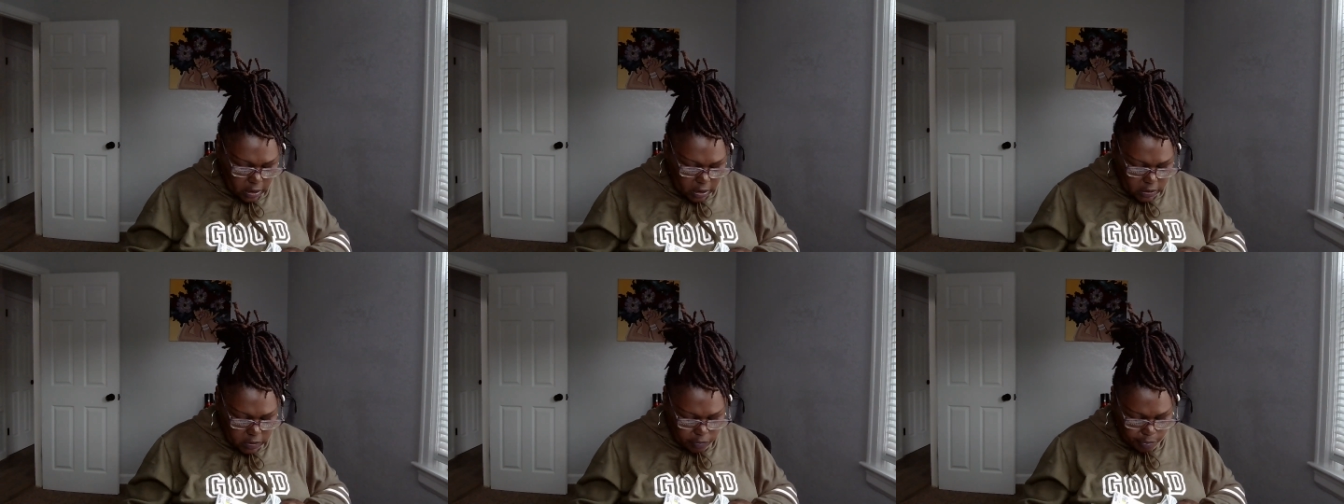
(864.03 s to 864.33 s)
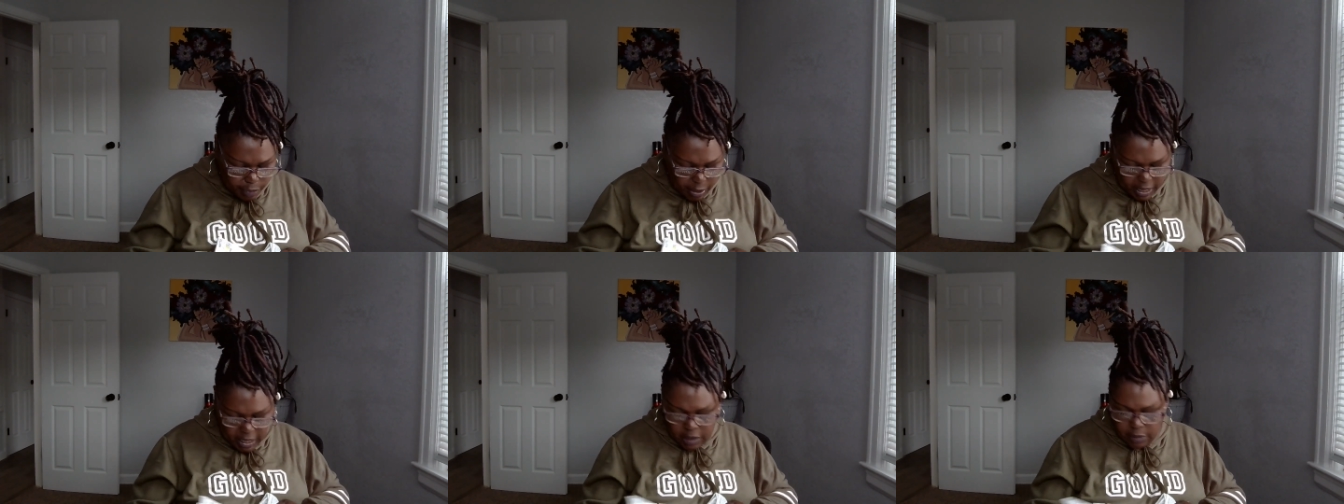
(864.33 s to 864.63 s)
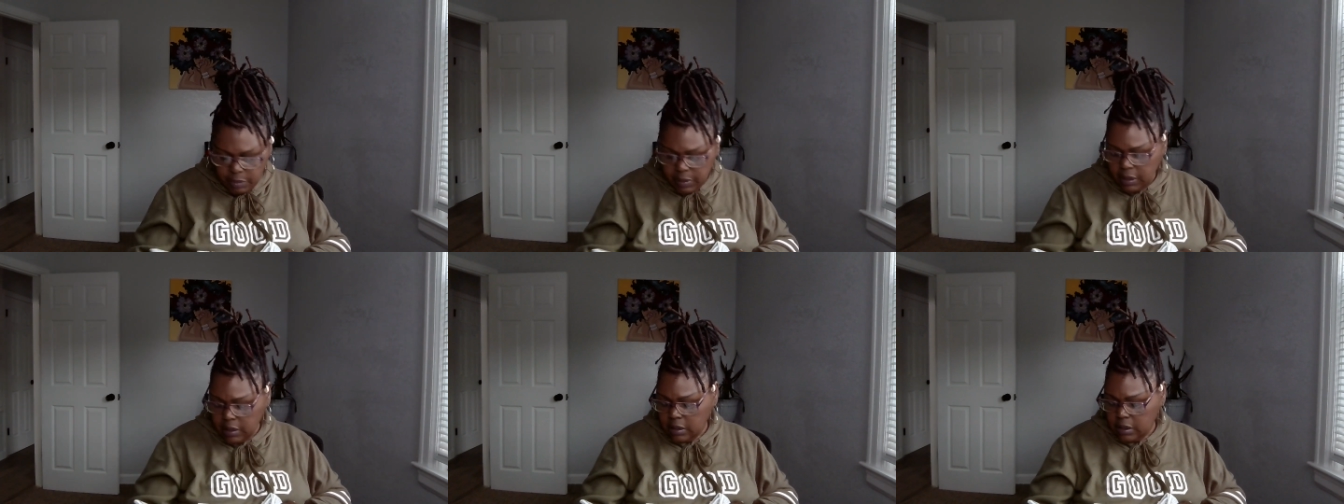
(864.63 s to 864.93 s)
this
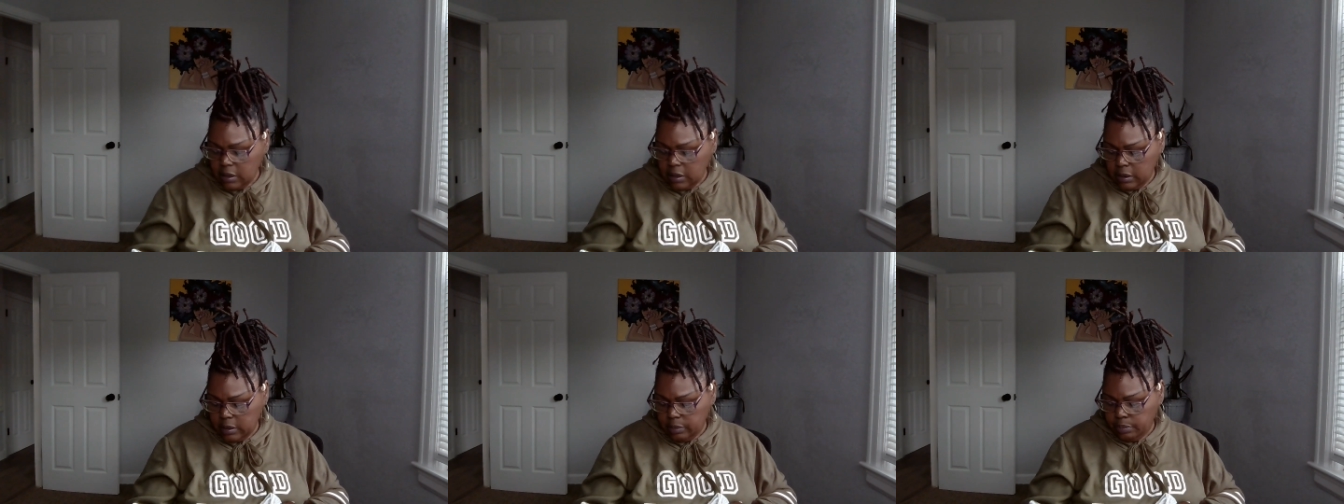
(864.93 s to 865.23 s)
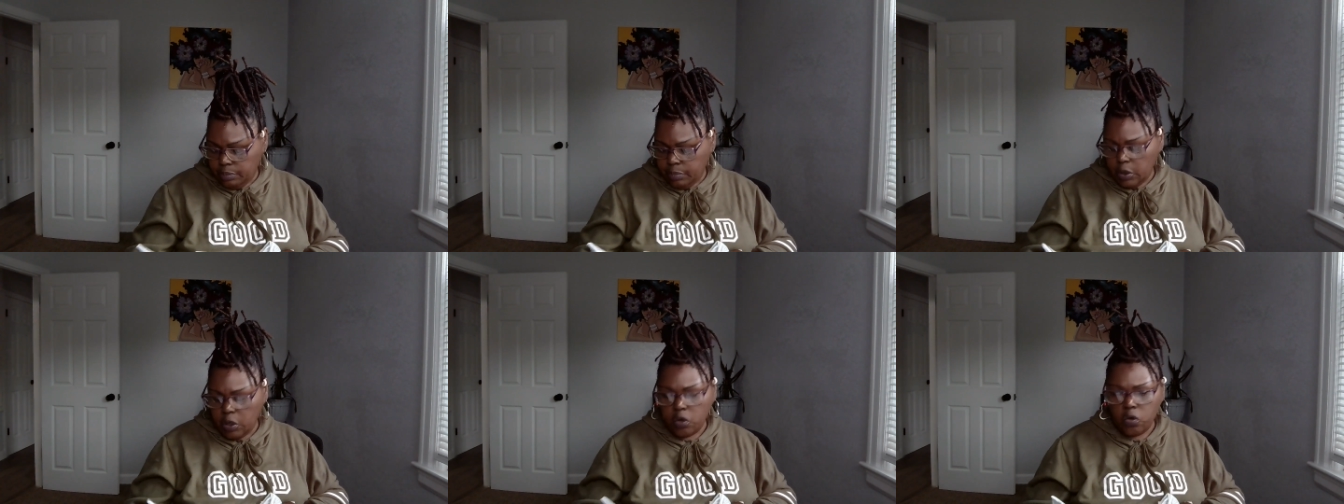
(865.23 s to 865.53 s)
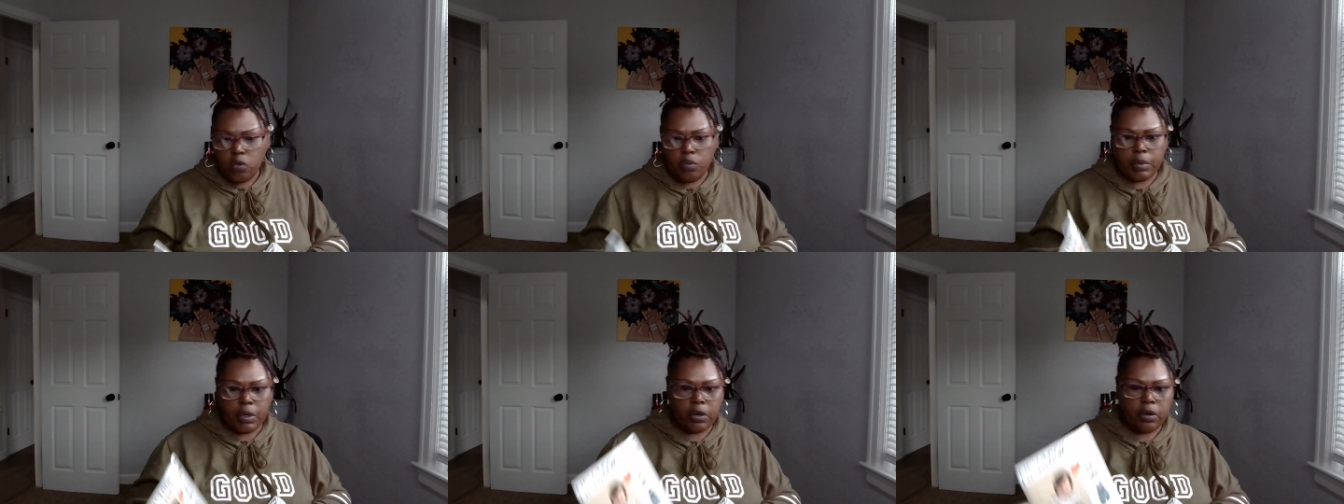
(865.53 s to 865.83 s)
baby
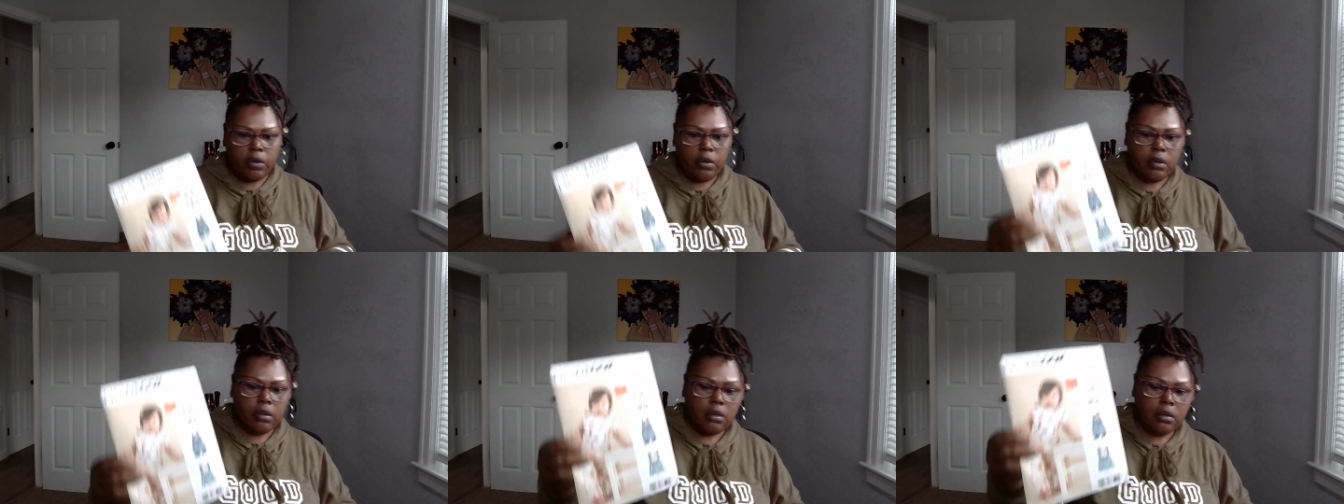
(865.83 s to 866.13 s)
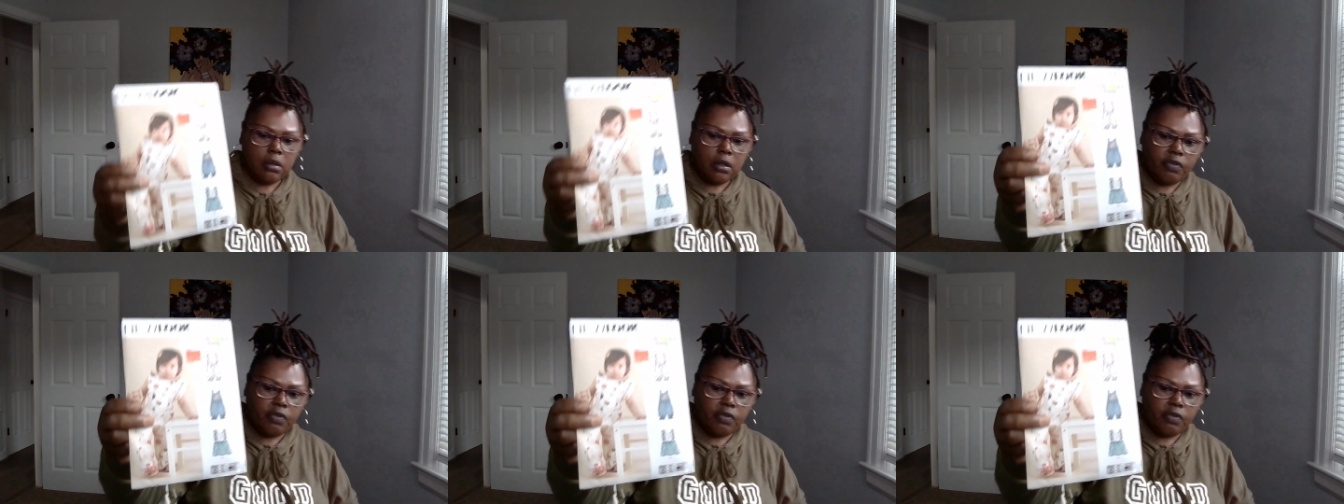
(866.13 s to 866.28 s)
bloomer.